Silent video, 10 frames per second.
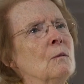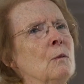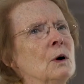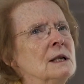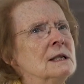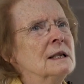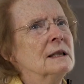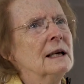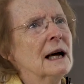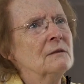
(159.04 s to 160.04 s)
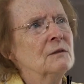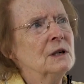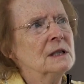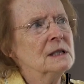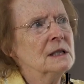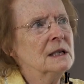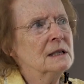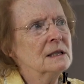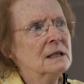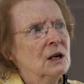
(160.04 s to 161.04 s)
what is it the advert says?
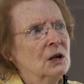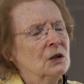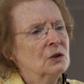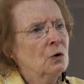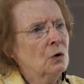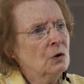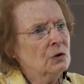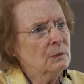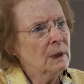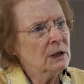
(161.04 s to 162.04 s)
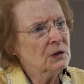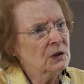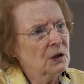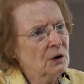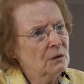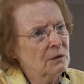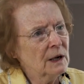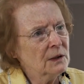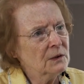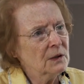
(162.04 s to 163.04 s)
Doors Plus no
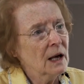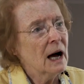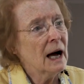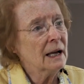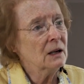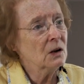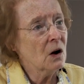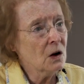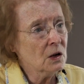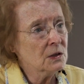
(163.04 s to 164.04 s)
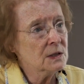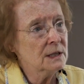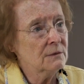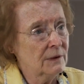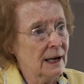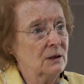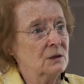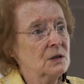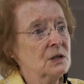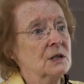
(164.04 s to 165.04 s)
fuss. I can honestly
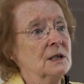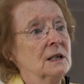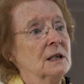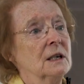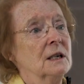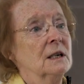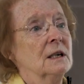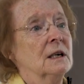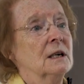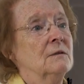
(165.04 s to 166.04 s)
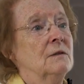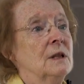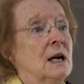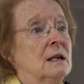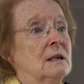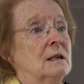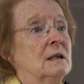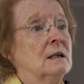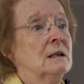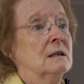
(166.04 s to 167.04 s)
vouch for that
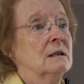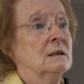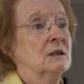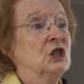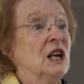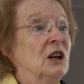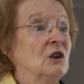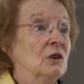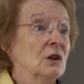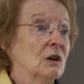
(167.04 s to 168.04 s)
jingle.